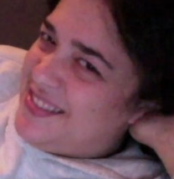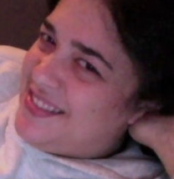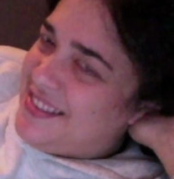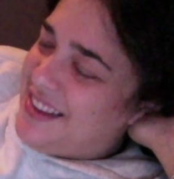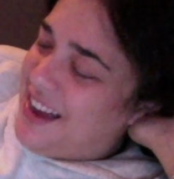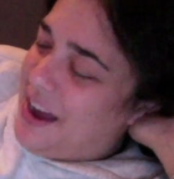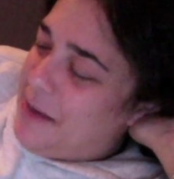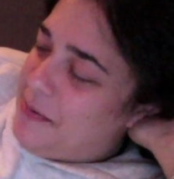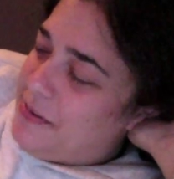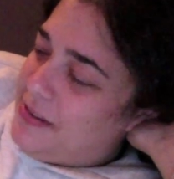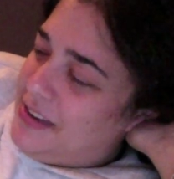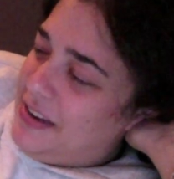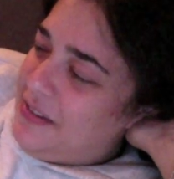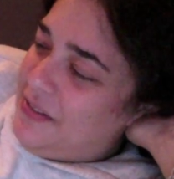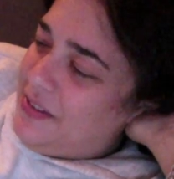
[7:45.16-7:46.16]
I
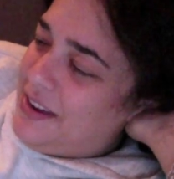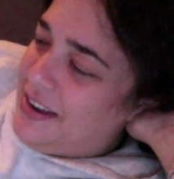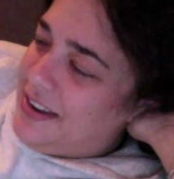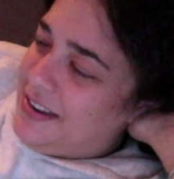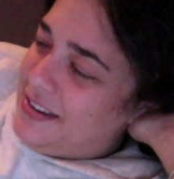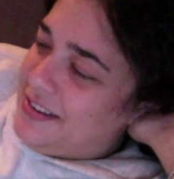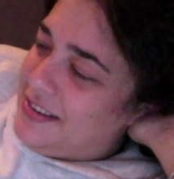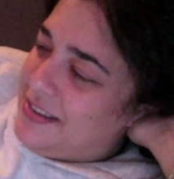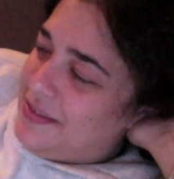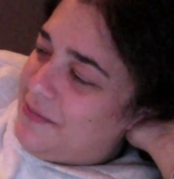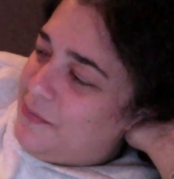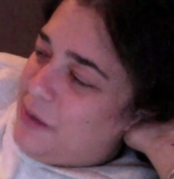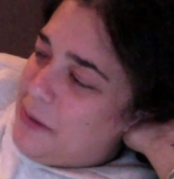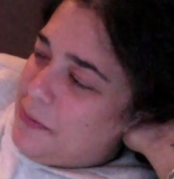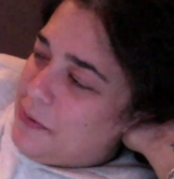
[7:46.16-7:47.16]
believe in
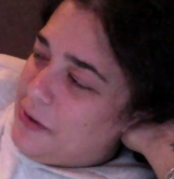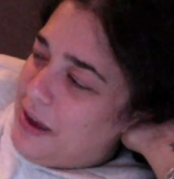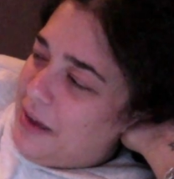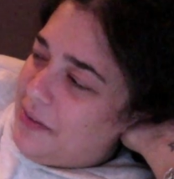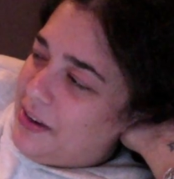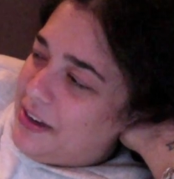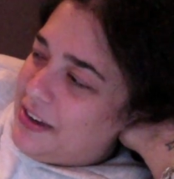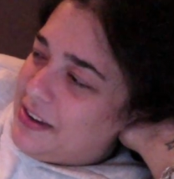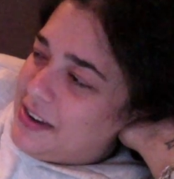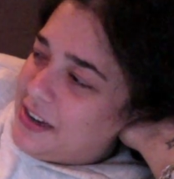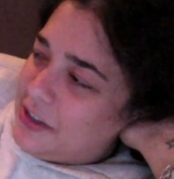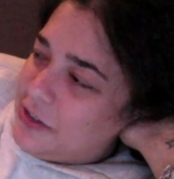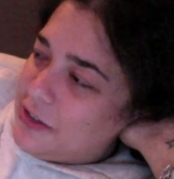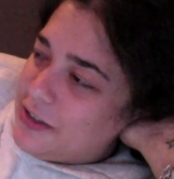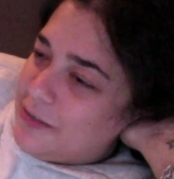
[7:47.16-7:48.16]
people having
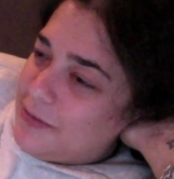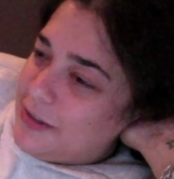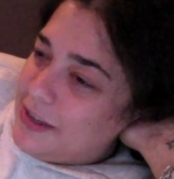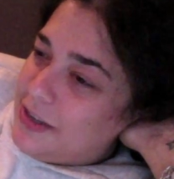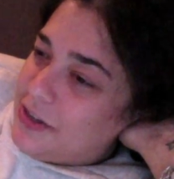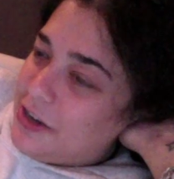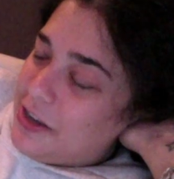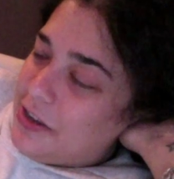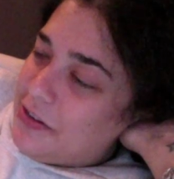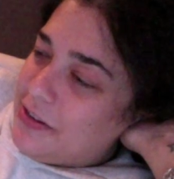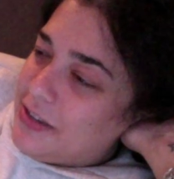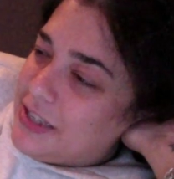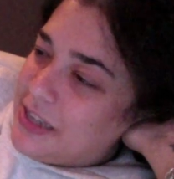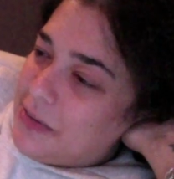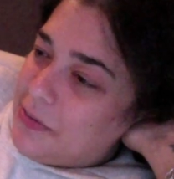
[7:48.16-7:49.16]
connections with each other, and
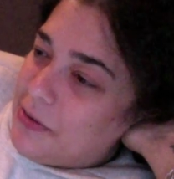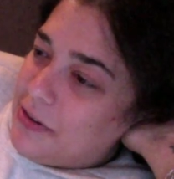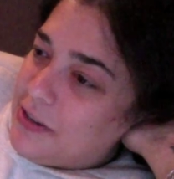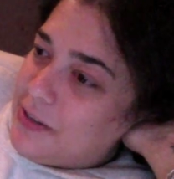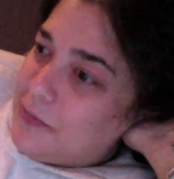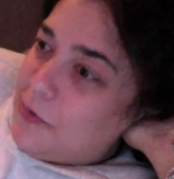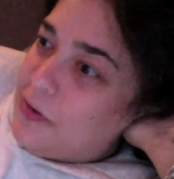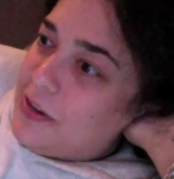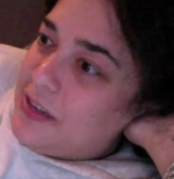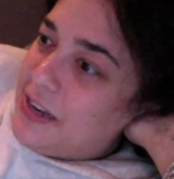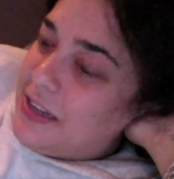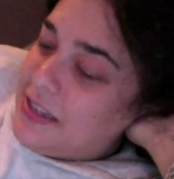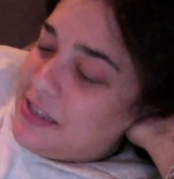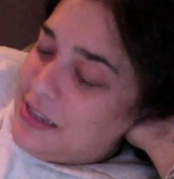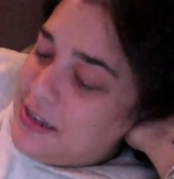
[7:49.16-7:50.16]
some are just more intense
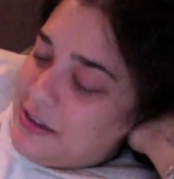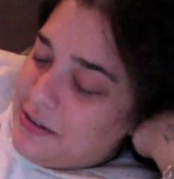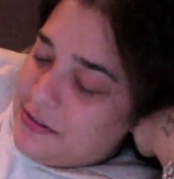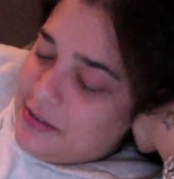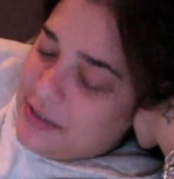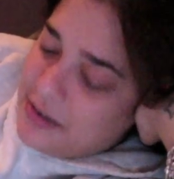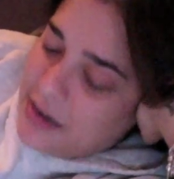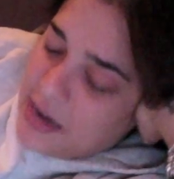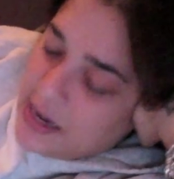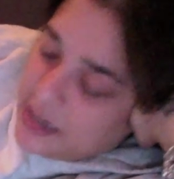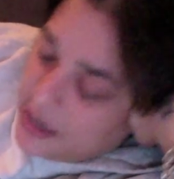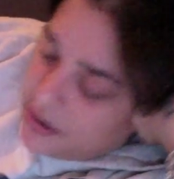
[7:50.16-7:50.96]
than others. Can you